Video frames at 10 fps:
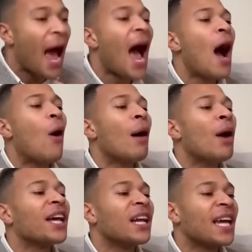How am
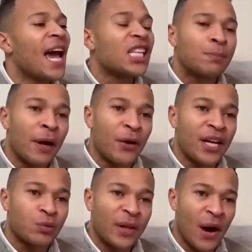I going to get
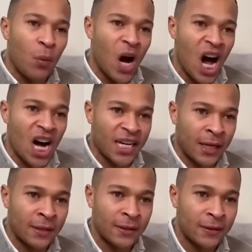experience without
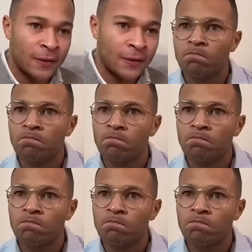work? Yeah,